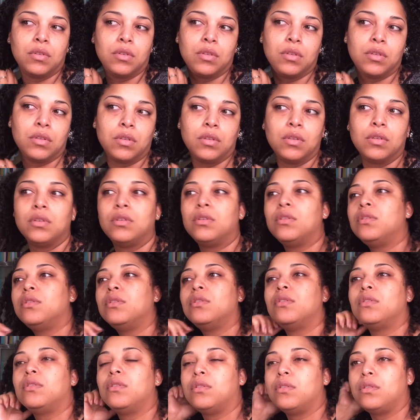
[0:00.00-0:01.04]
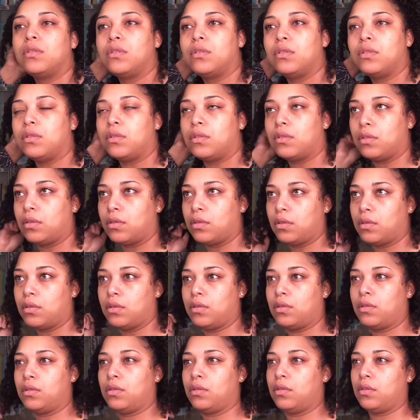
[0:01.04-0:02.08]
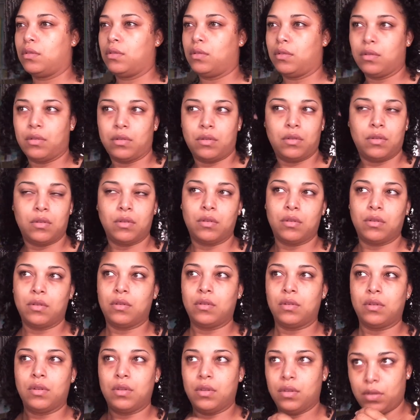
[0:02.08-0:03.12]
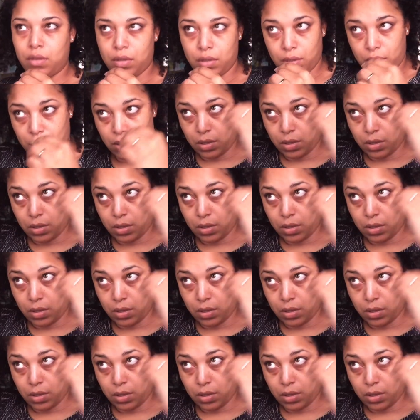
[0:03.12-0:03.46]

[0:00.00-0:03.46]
Nothing is said.